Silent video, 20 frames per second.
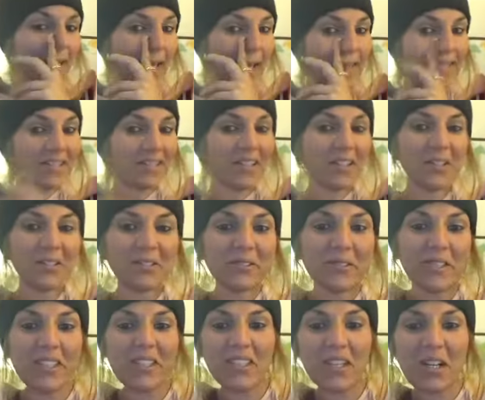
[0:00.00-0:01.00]

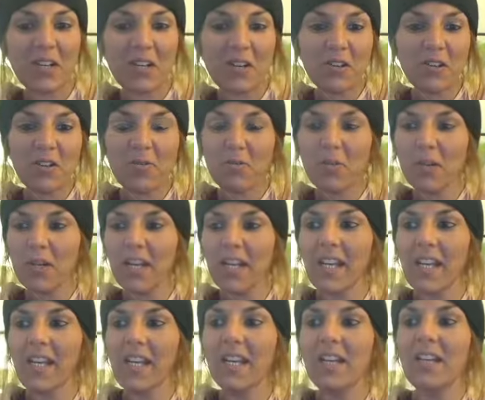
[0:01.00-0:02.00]
Hello, good
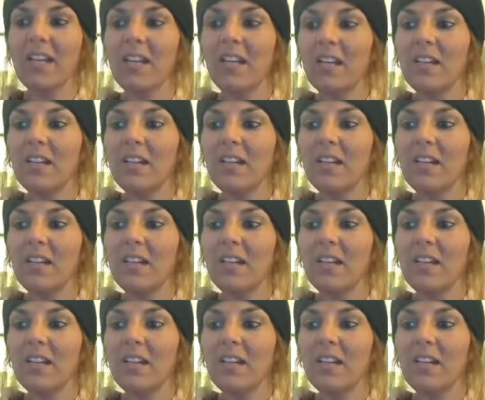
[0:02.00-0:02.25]
morning.